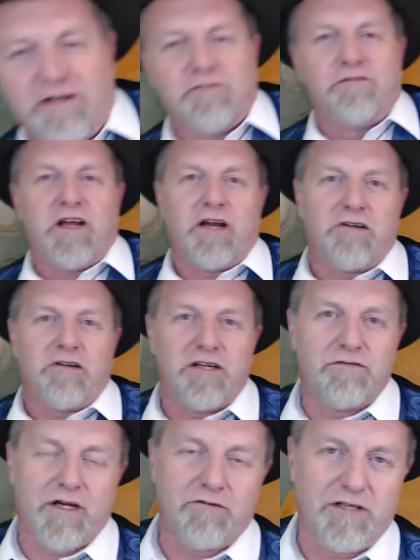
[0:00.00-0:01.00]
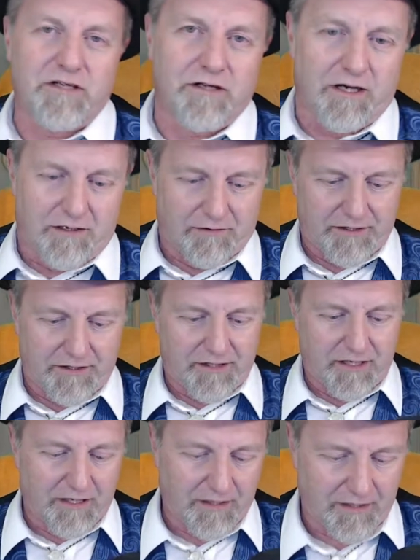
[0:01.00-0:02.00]
Very, very
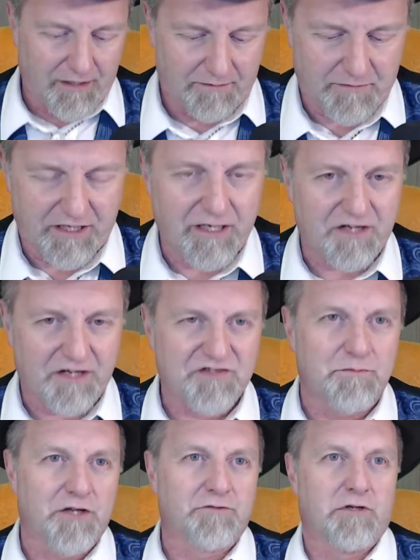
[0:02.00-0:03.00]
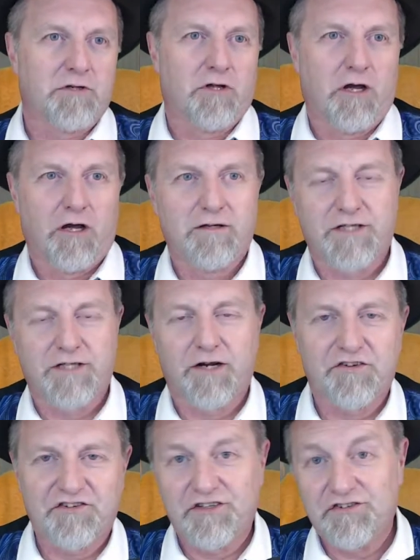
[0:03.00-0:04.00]
luckily, my ex-mother-in-law,
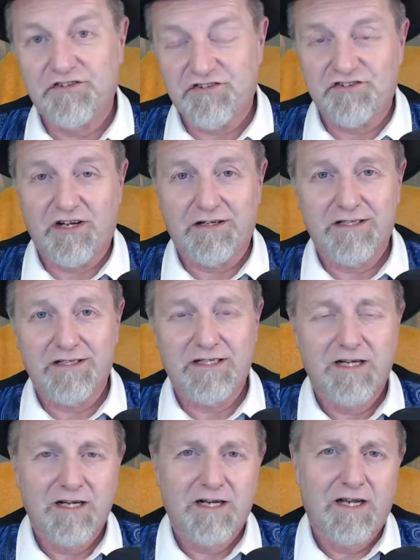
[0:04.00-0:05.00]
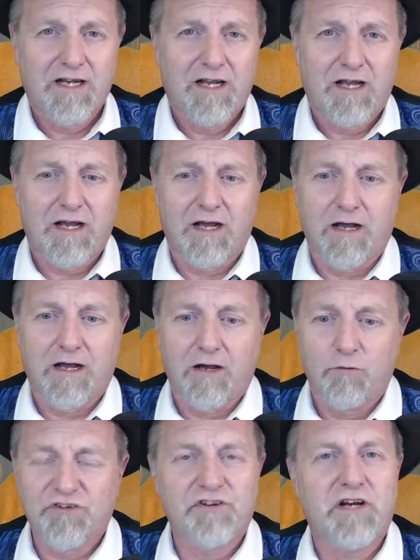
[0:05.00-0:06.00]
now deceased sadly,
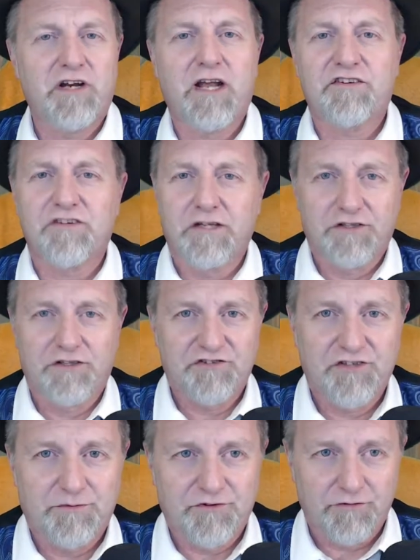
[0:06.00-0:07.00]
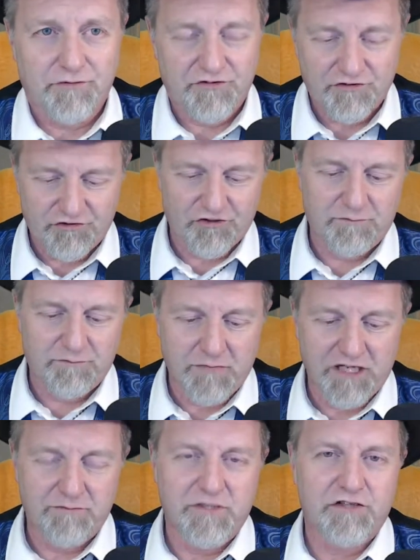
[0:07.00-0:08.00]
was an excellent seamstress. She
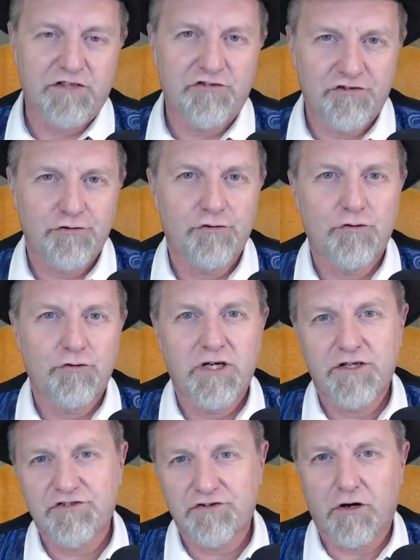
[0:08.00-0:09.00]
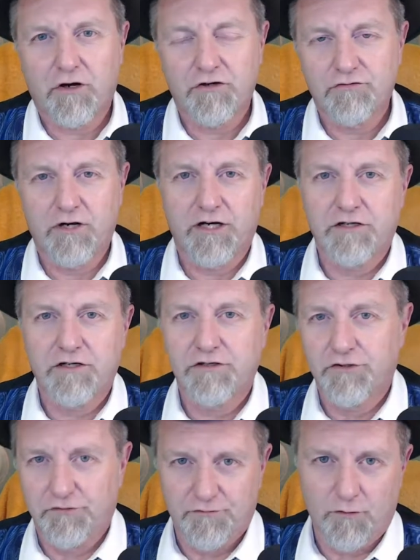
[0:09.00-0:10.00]
made me 2 Star Trek
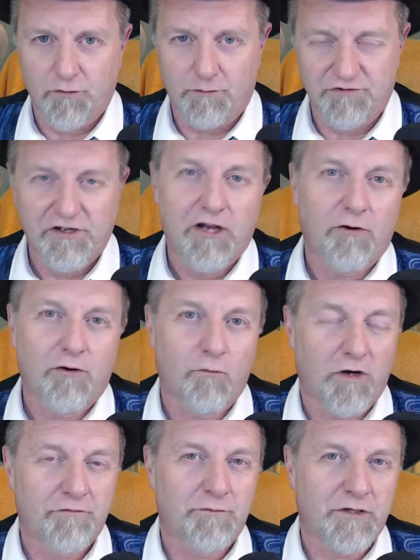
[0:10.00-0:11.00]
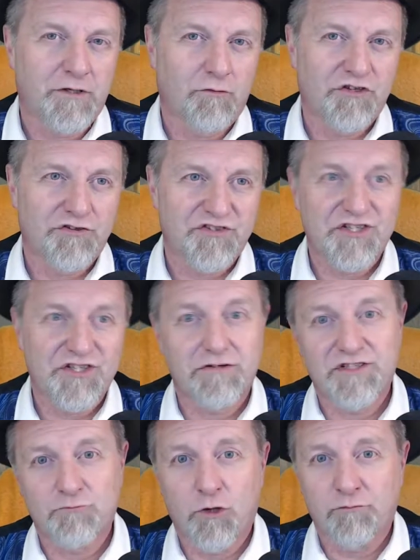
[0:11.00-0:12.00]
uniforms, one from the original
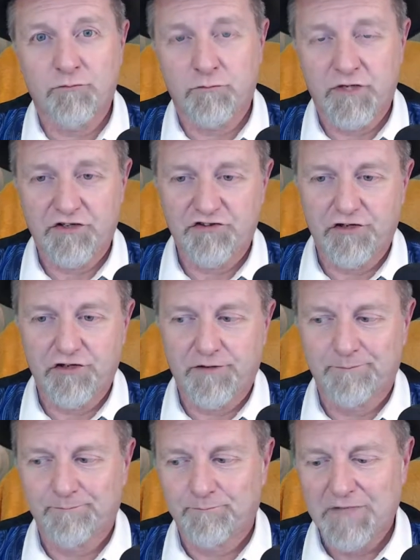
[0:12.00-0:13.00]
series and one from Next Gen.